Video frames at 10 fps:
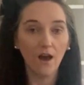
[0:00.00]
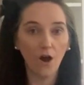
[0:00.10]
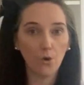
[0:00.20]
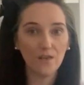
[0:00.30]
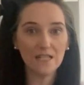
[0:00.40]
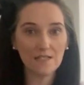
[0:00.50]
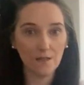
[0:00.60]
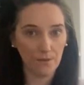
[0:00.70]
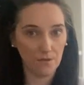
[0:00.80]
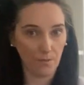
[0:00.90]
Oh, these
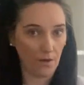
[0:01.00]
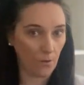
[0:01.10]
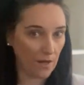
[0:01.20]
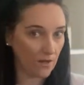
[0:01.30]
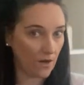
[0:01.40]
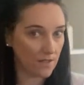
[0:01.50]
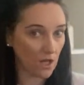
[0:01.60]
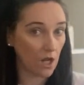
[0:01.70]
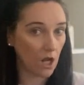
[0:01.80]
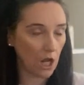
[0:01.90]
slippers, by the way, guys, I
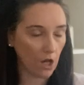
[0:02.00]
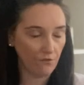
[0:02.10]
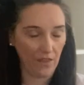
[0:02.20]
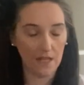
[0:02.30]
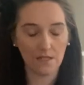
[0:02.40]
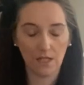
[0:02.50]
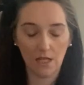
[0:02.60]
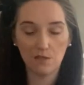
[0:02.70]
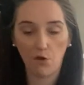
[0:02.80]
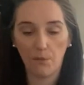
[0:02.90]
love these. The
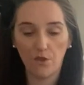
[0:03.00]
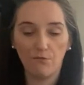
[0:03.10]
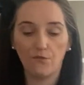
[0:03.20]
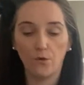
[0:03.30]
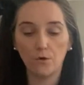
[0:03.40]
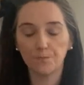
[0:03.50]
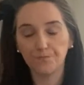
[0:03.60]
kids got me them for